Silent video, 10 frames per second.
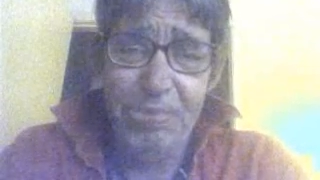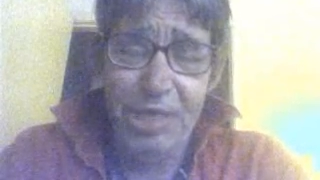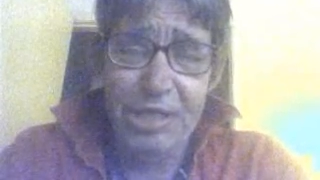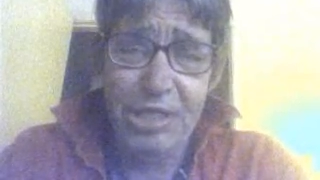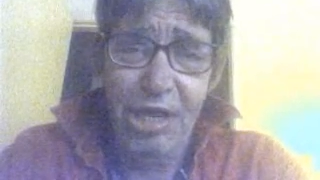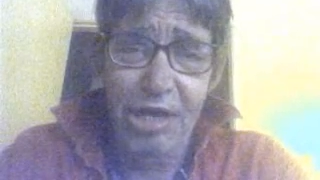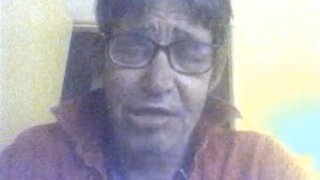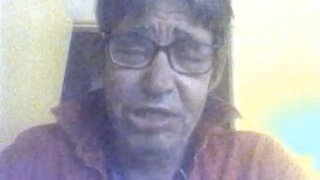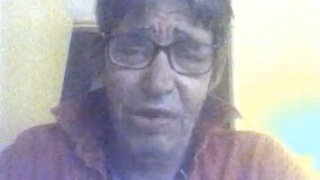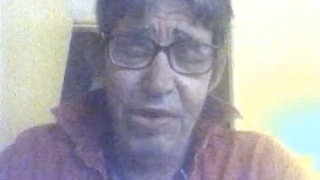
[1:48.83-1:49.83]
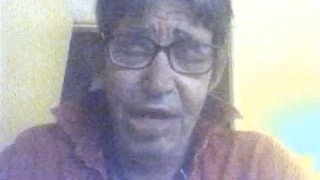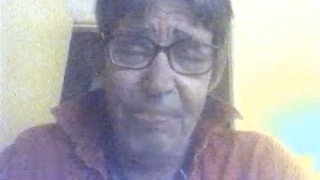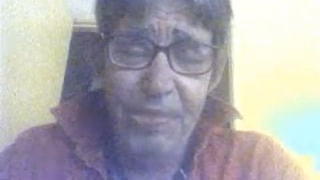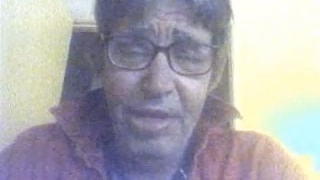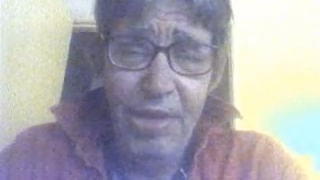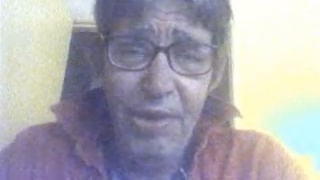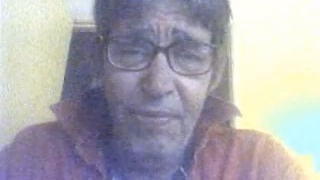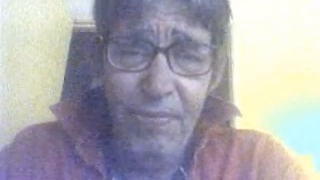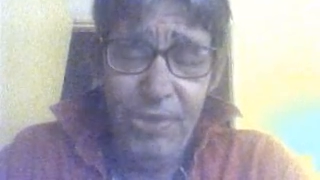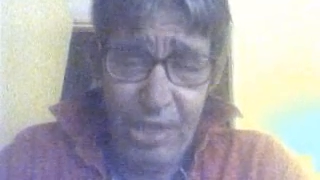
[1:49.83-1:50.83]
police cars showed up,
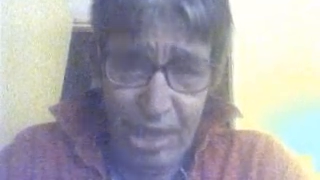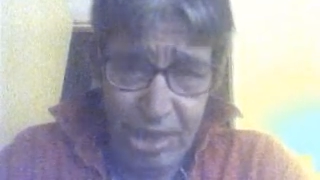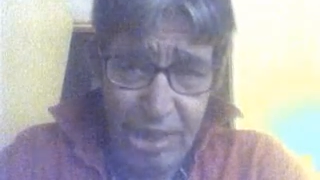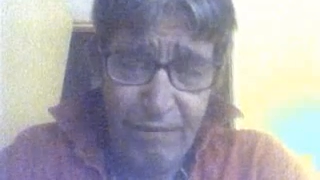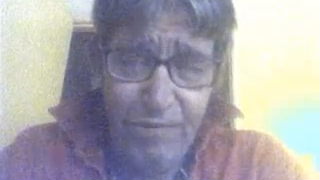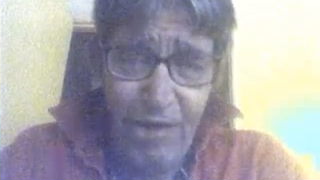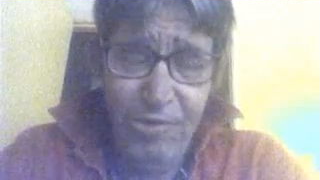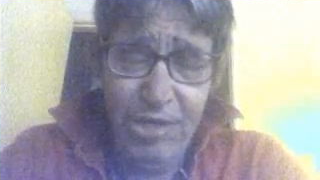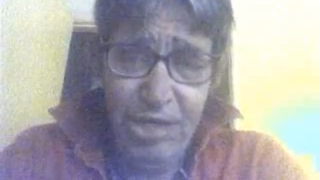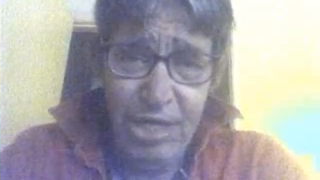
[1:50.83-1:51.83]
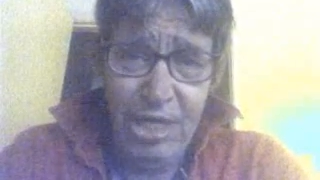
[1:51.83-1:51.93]
they found